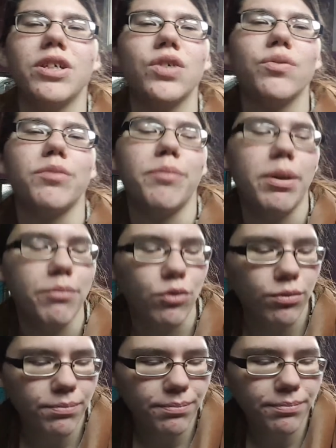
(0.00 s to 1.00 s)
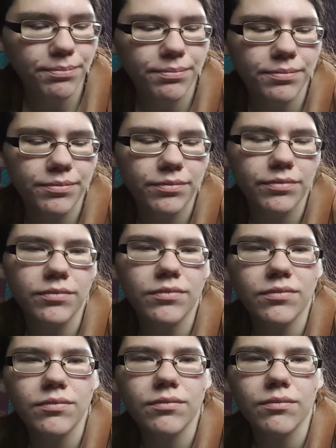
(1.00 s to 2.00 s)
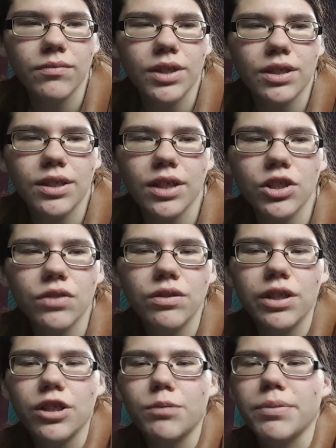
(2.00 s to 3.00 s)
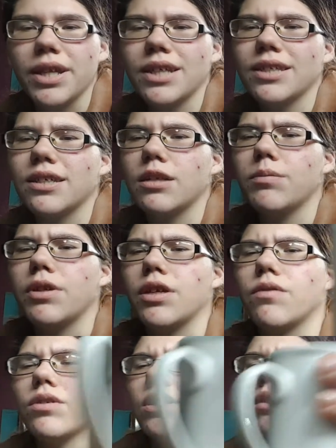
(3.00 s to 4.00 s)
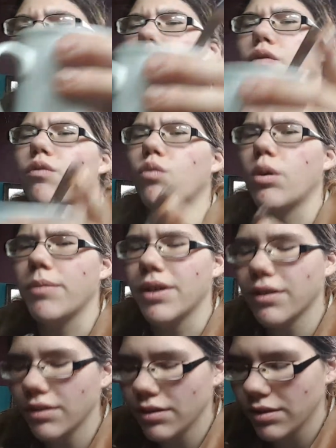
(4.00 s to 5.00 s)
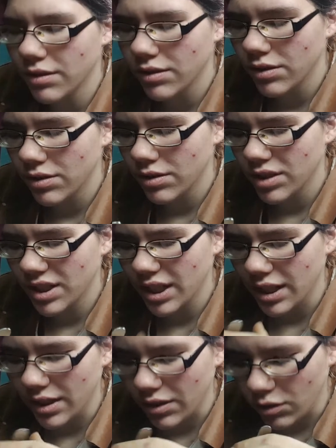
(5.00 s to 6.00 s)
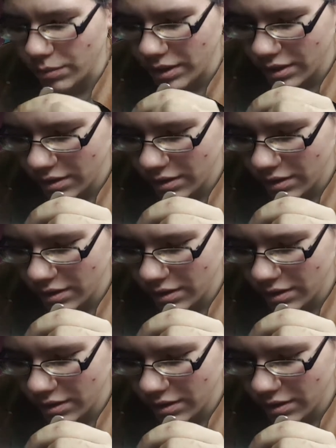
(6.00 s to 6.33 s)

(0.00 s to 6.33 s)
from the maple. It's actually really good, but that cinnamon, though, is a little overwhelming. It's like a little bit.